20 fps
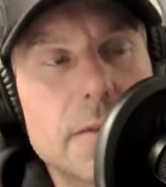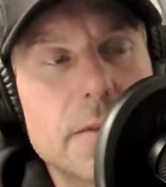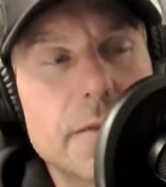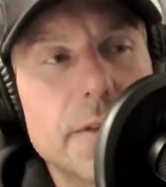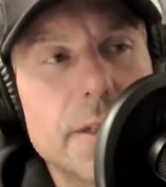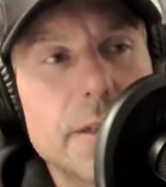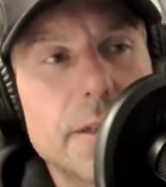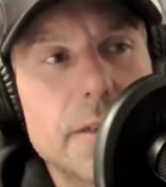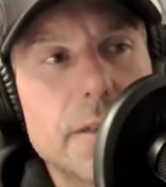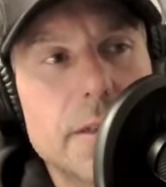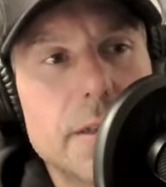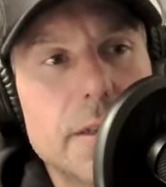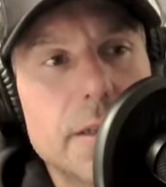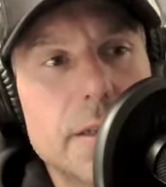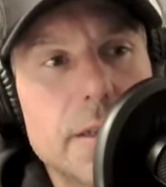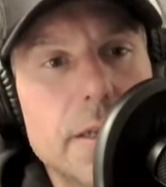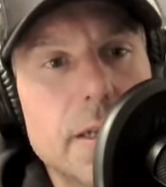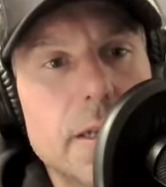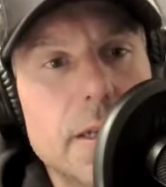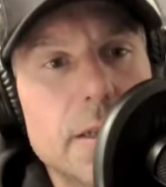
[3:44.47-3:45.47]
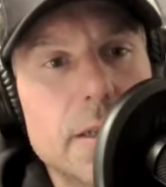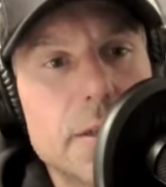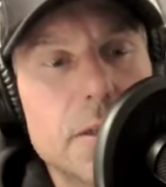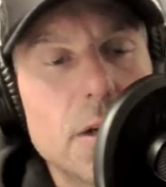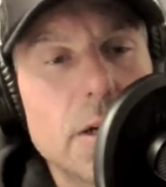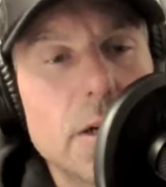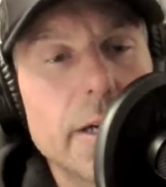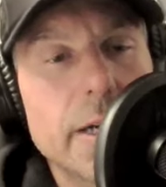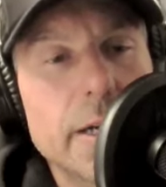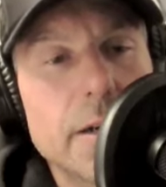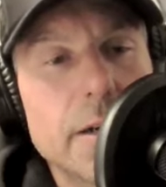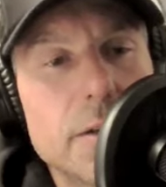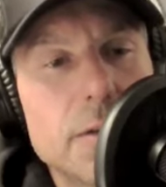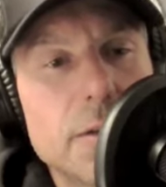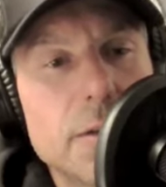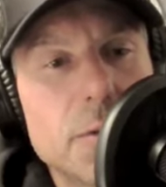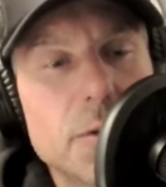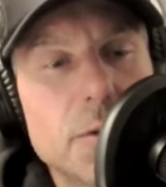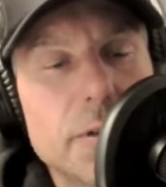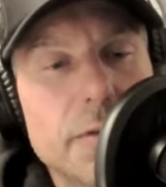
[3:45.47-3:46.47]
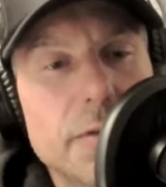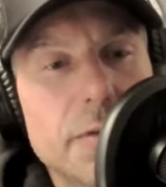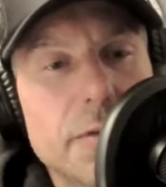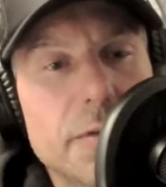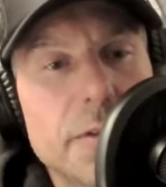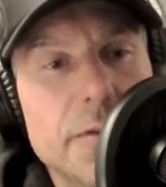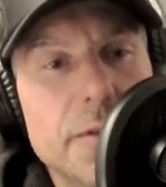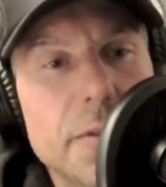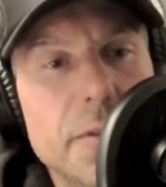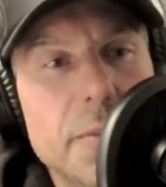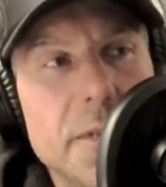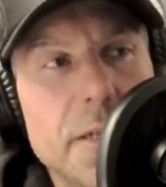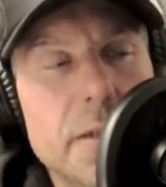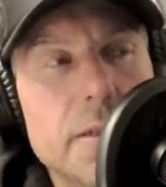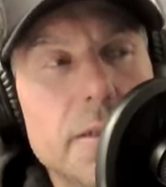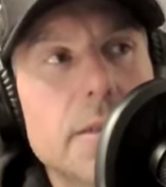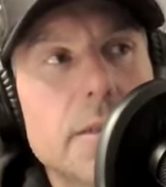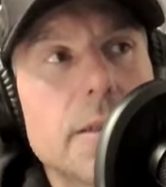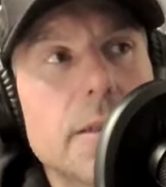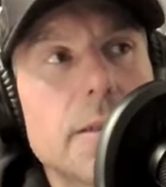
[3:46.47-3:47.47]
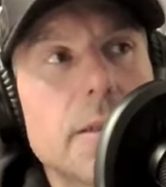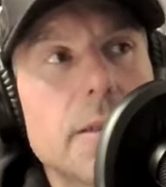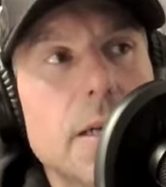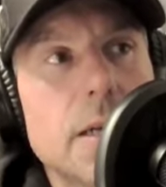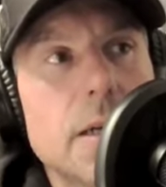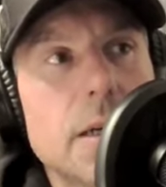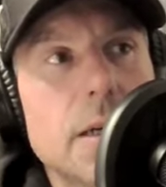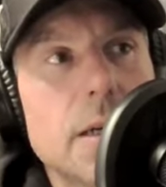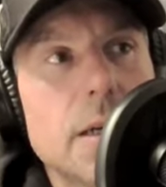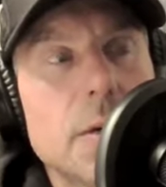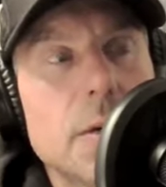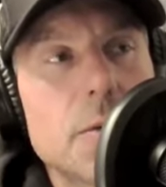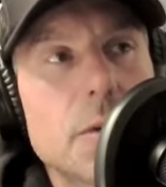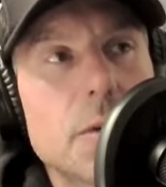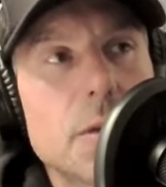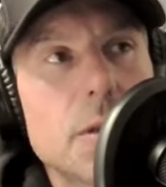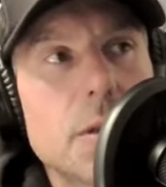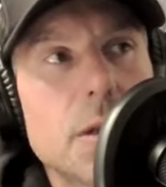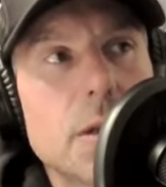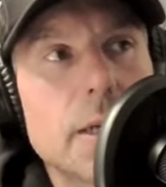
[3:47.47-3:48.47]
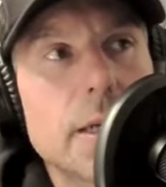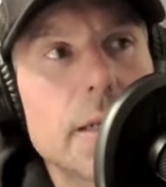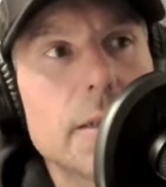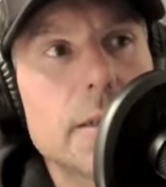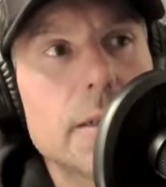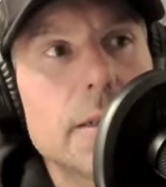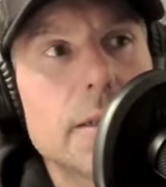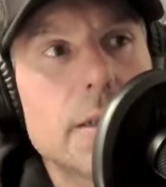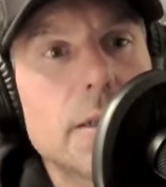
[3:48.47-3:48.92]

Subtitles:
the target arrows I'm doing for 50 meters, outdoor target.